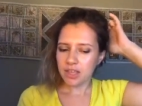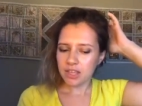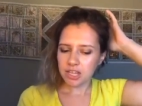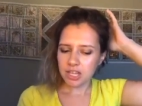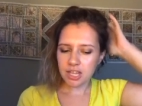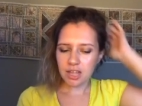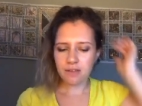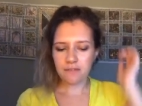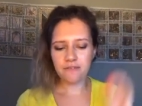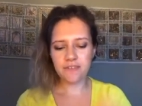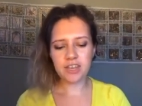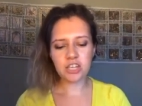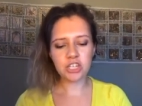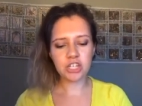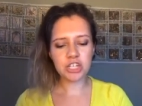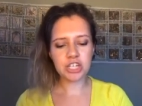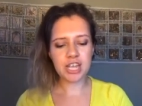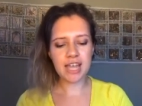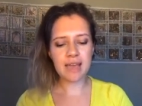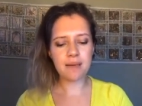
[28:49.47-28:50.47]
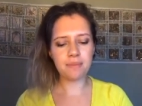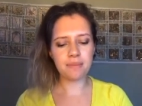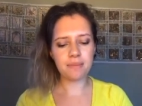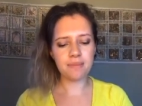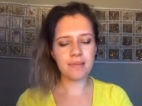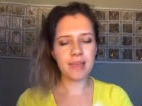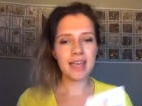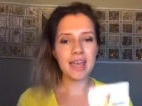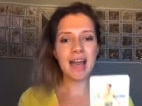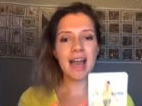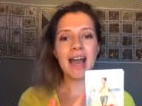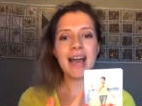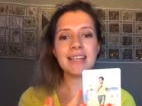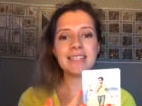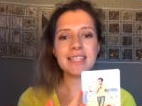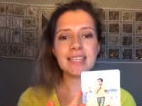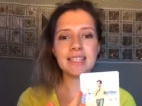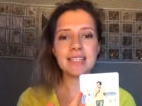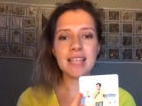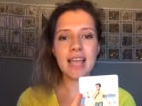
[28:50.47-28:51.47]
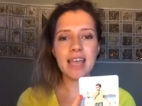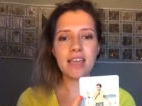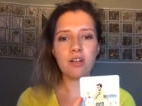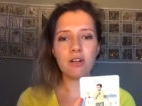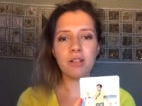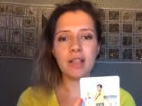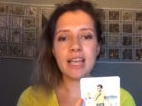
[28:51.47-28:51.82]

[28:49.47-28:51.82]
You know, this ship it has a sail.